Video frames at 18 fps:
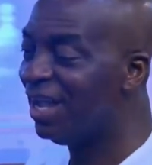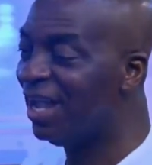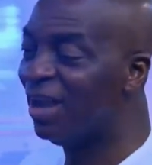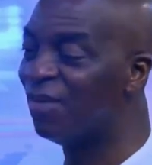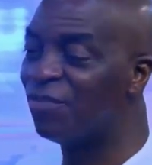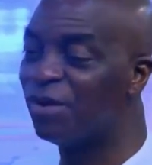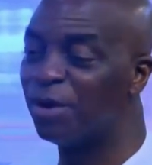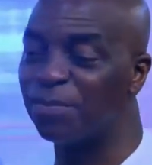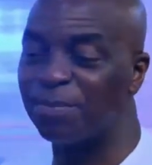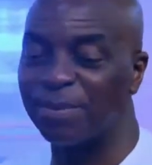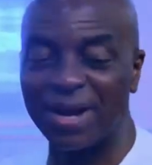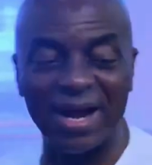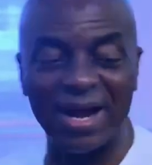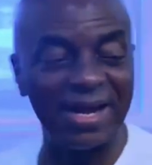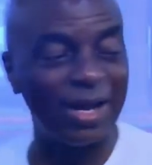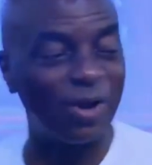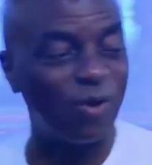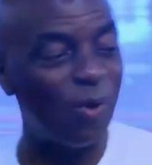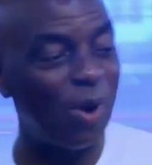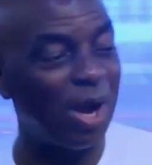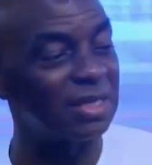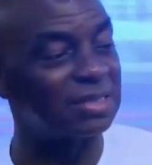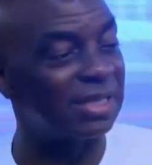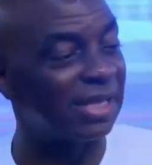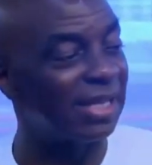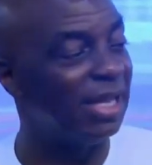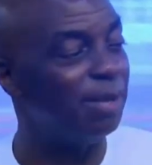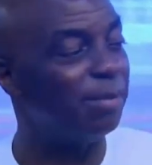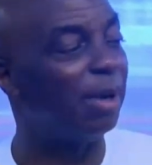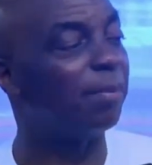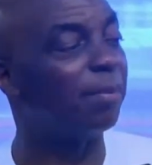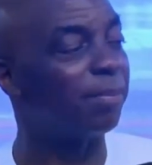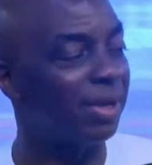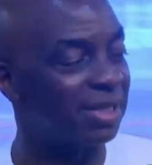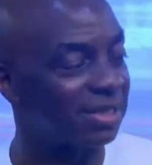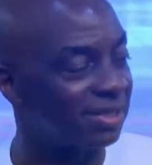Every prayer requires a
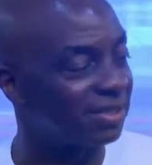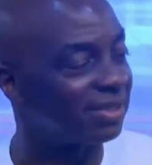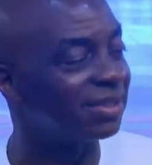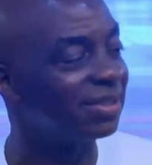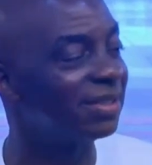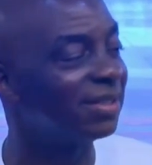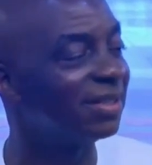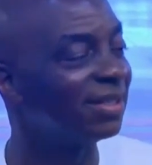human person